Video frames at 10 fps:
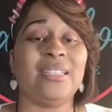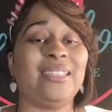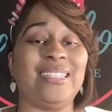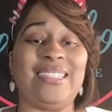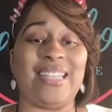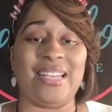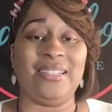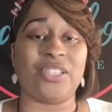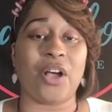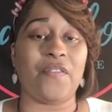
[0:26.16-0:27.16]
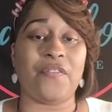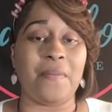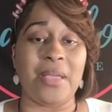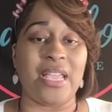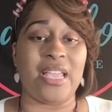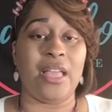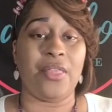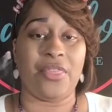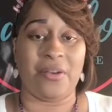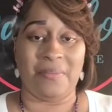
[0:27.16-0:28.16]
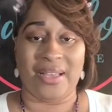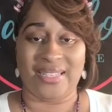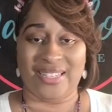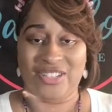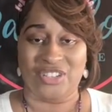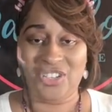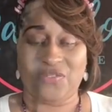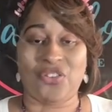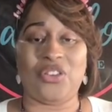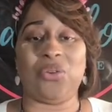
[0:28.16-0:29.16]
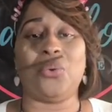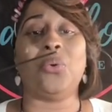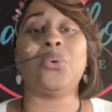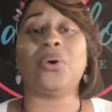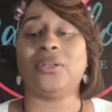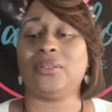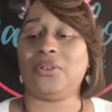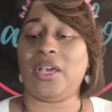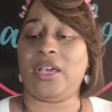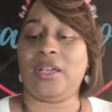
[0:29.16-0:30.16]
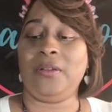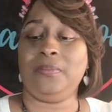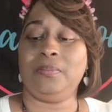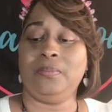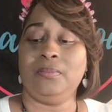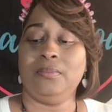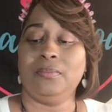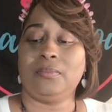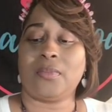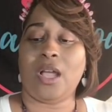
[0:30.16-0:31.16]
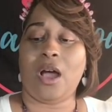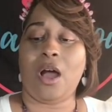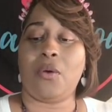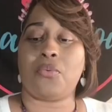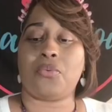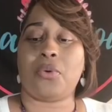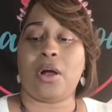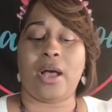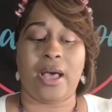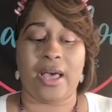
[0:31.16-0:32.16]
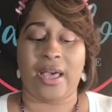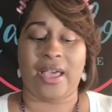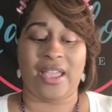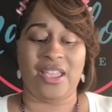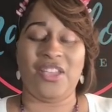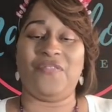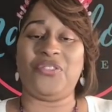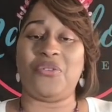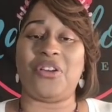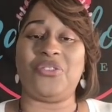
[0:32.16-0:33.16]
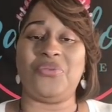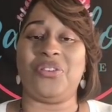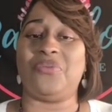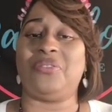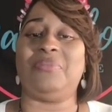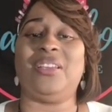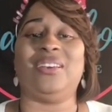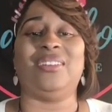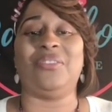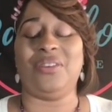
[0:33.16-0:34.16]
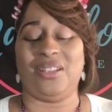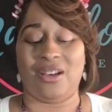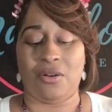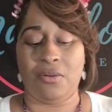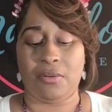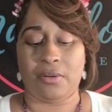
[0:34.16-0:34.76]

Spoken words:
The dates are for me, the message is for you, okay? All right, if you are new here with me, hello, hello.